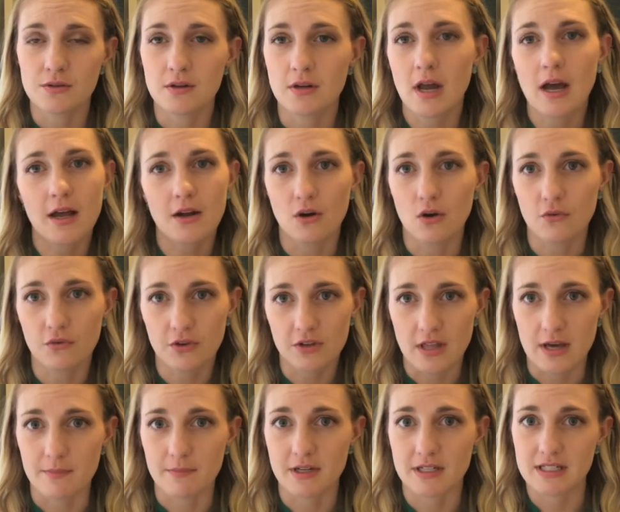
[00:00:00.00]
not over
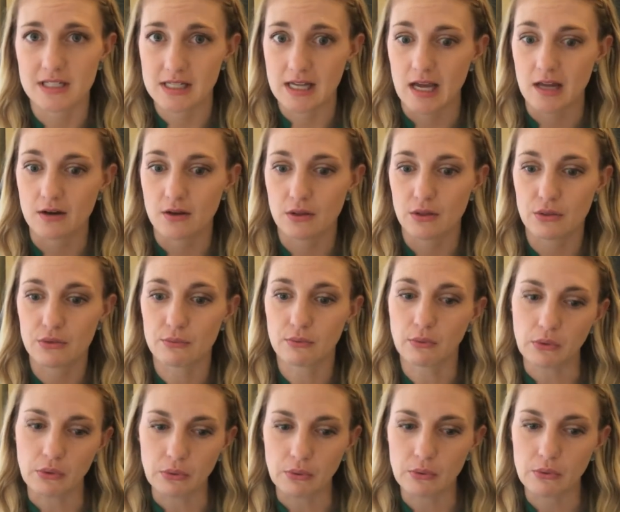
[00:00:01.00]
them, but to get
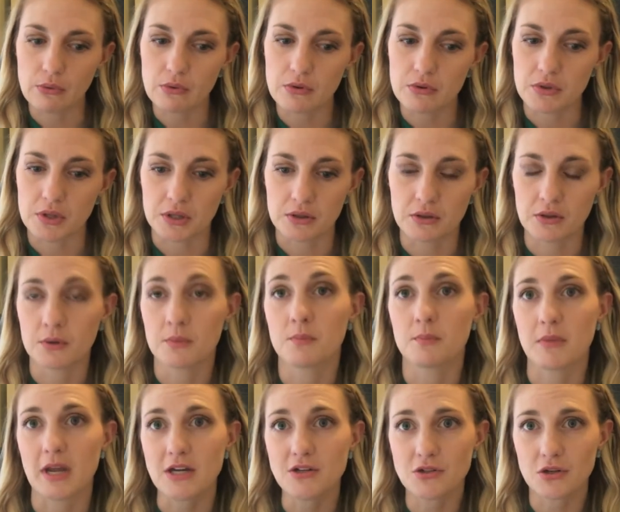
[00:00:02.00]
through the
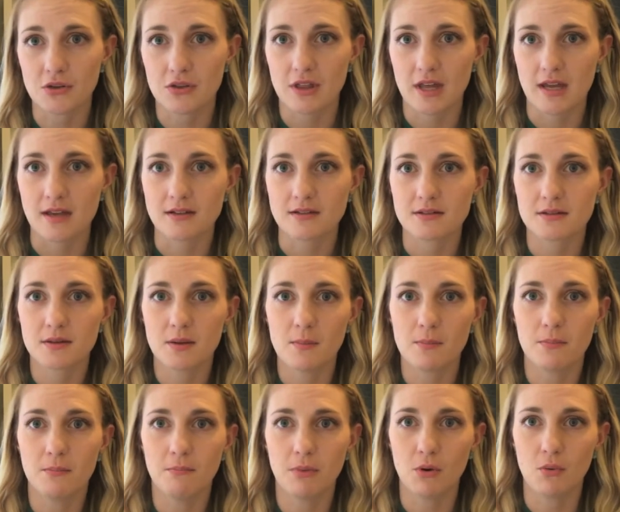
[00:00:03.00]
major things.
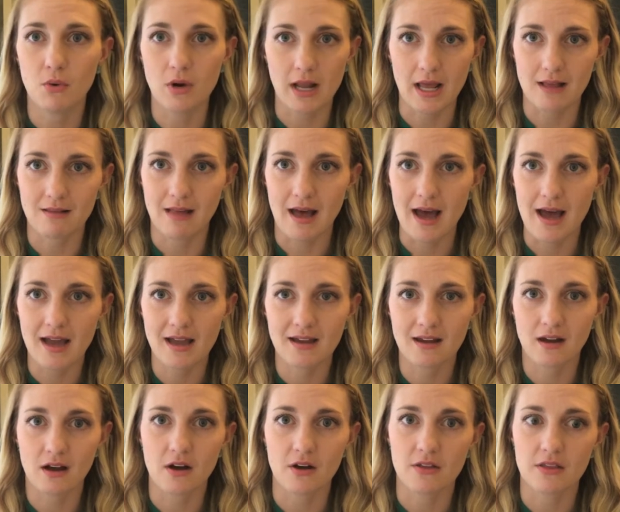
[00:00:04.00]
But what I
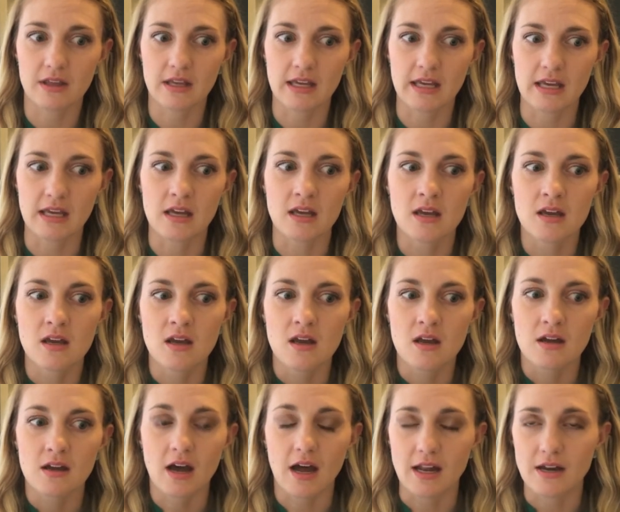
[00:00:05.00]
lack are the
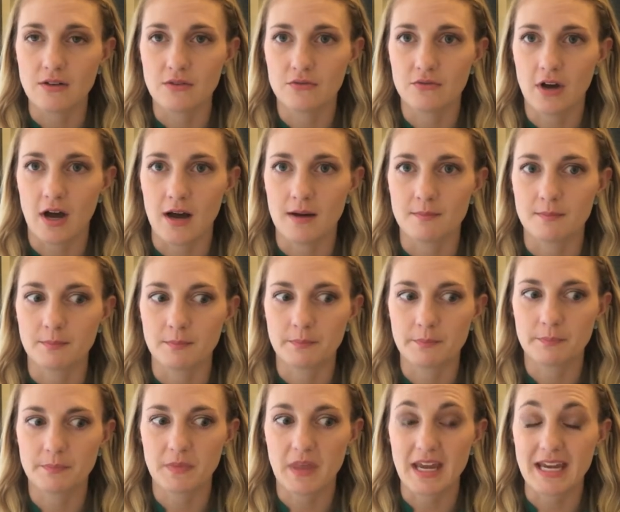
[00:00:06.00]
kind of
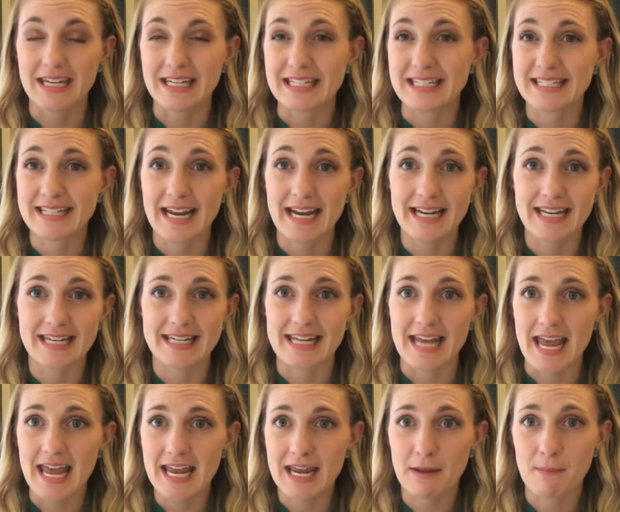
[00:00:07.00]
like
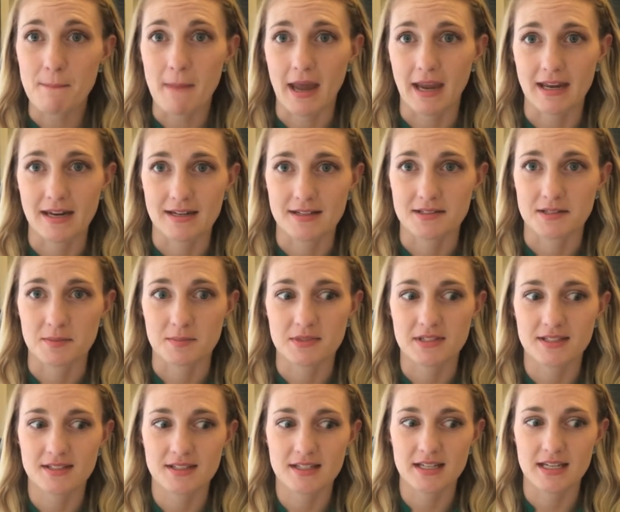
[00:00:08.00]
day-to-day
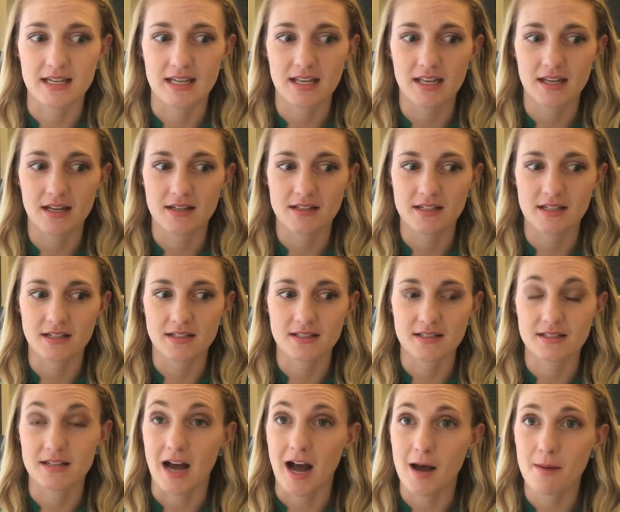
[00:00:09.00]
mechanisms to
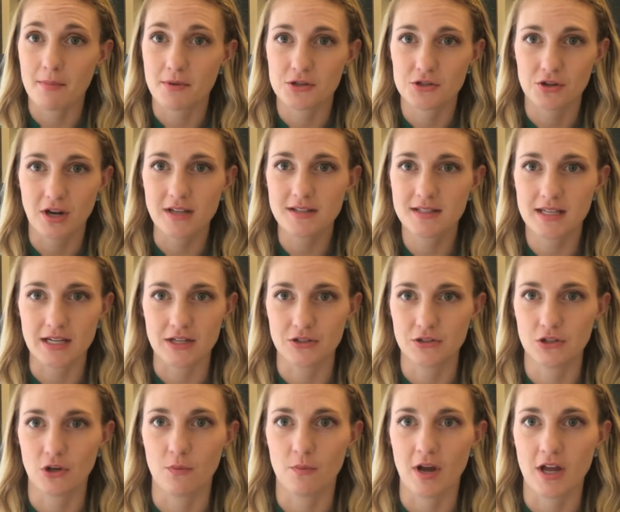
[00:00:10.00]
stop stressing
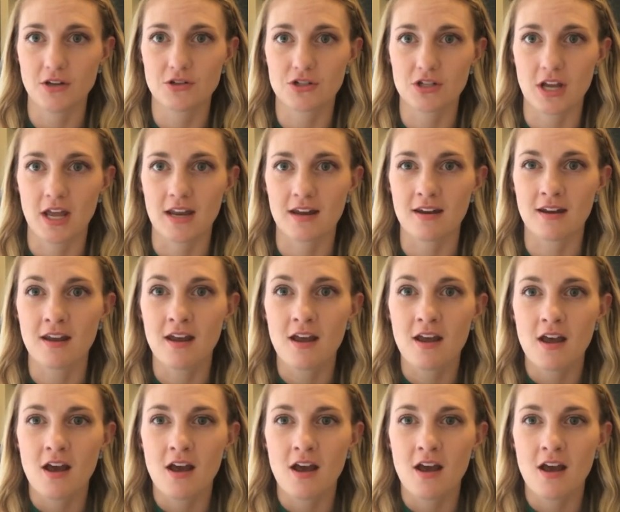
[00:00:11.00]
so much. And